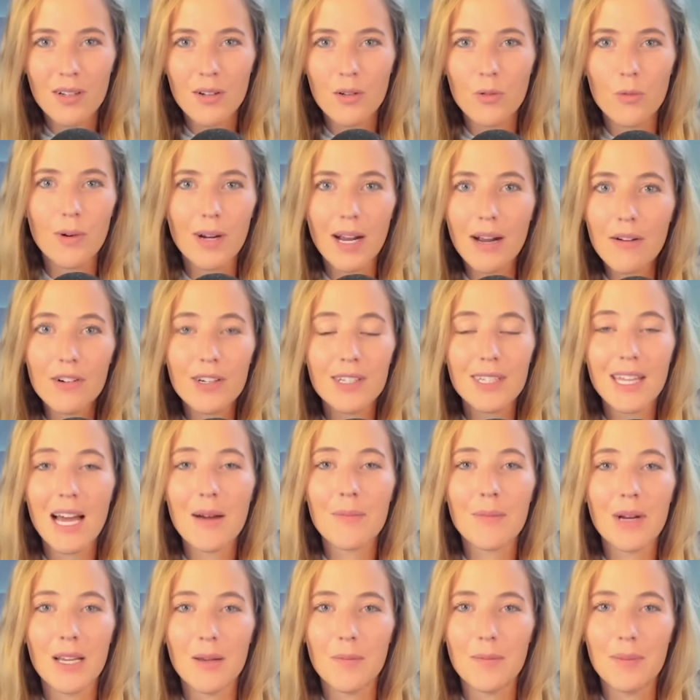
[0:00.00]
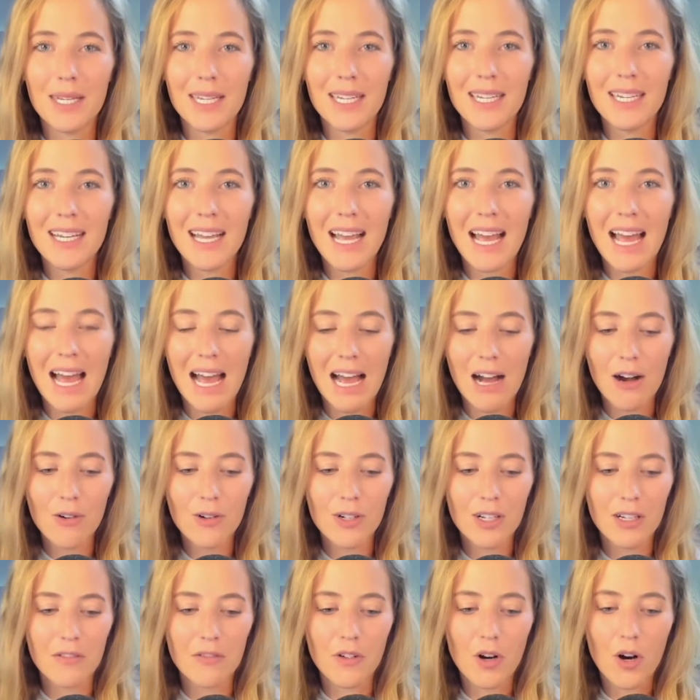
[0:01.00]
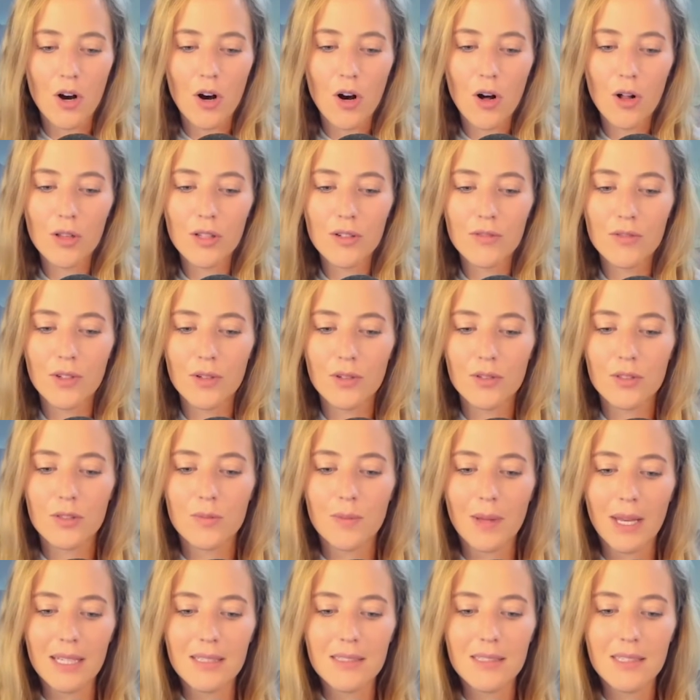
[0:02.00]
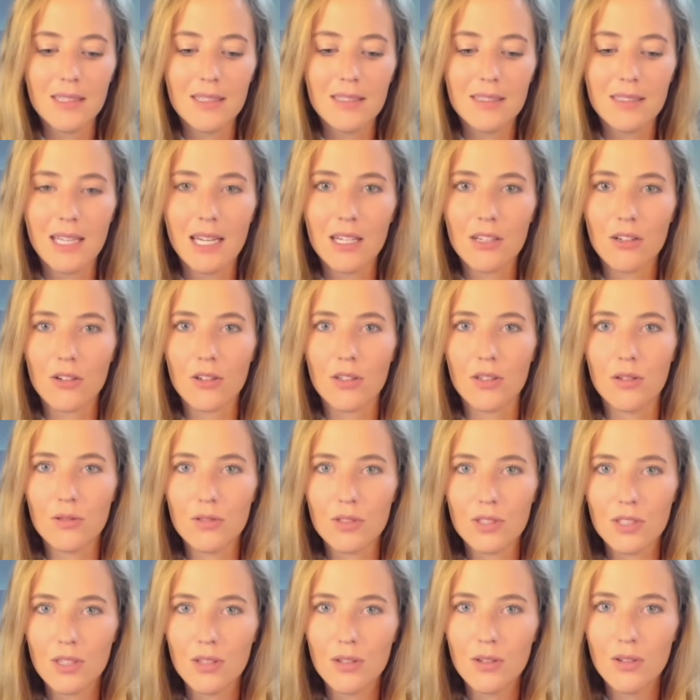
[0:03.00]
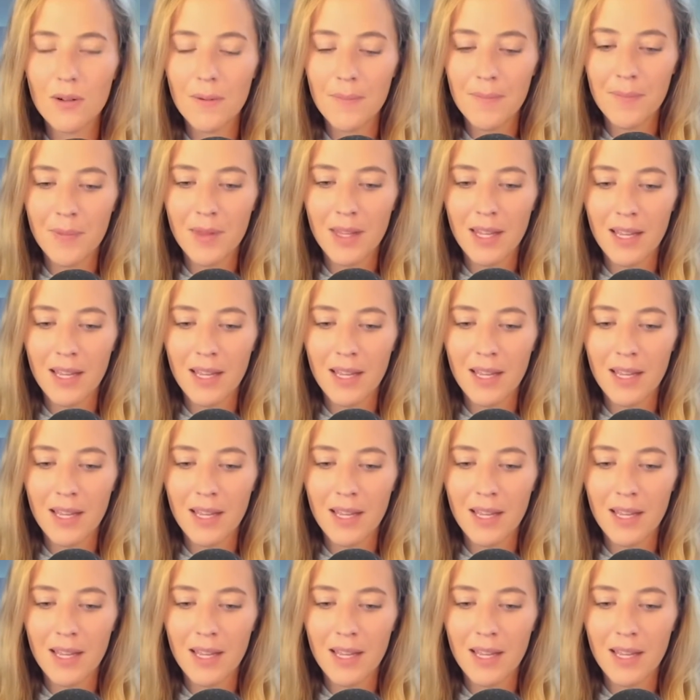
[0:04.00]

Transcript: wherever that might be, out of all of those spaces that you're used to,